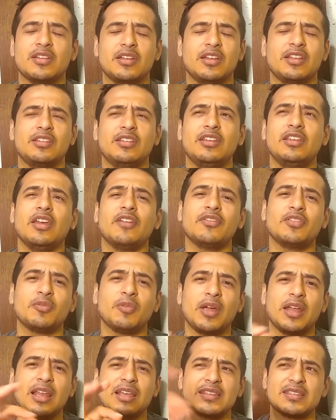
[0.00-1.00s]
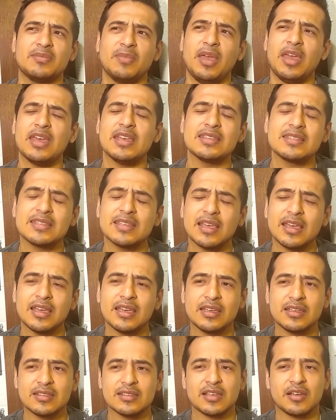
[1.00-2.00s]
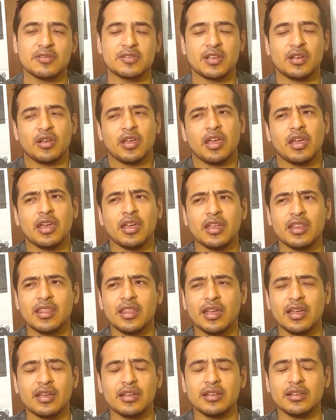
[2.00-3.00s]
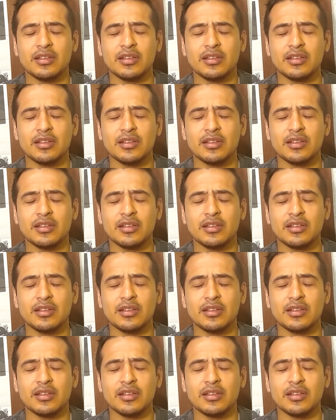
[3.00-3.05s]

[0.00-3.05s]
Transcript: You know, you have to write like some essays. I was like, okay,